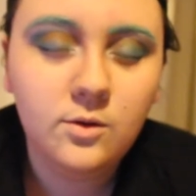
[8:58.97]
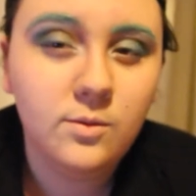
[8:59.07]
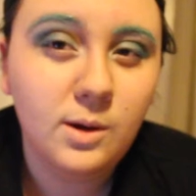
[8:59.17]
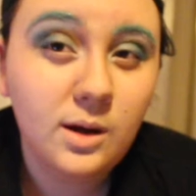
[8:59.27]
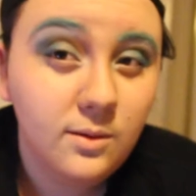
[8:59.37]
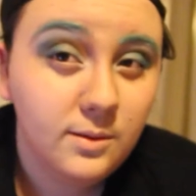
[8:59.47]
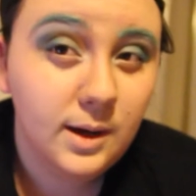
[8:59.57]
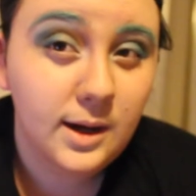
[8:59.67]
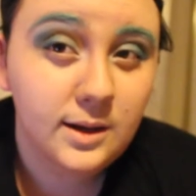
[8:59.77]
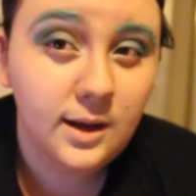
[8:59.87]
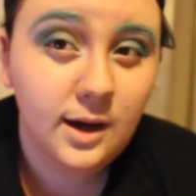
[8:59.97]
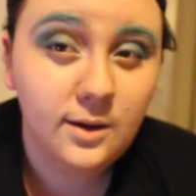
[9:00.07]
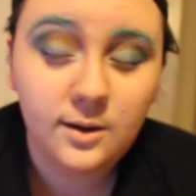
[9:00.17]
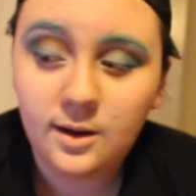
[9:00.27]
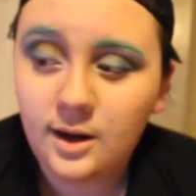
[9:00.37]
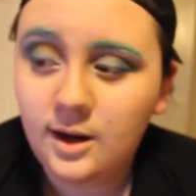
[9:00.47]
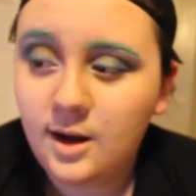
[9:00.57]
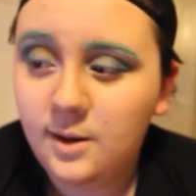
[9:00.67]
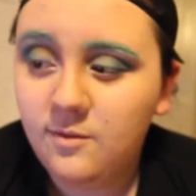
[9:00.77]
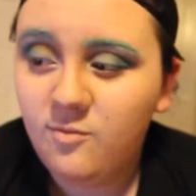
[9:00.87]
crayon eyeliner and
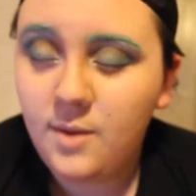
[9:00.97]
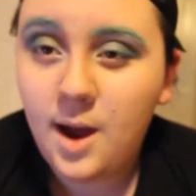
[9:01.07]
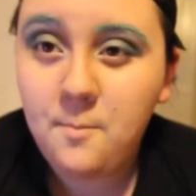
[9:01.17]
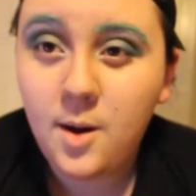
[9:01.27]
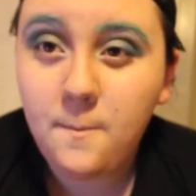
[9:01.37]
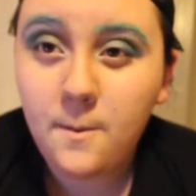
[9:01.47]
kind of map